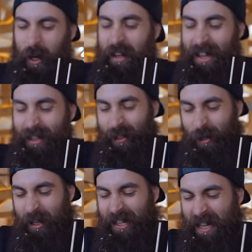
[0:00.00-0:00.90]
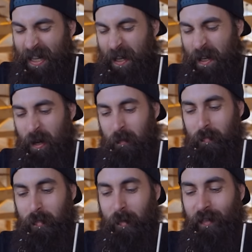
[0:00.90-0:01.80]
trying to get sauce,
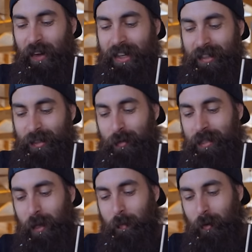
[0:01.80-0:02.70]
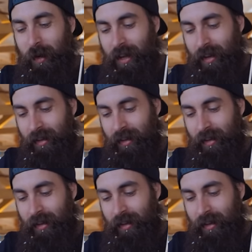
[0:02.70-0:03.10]
but my fingers are too slippery.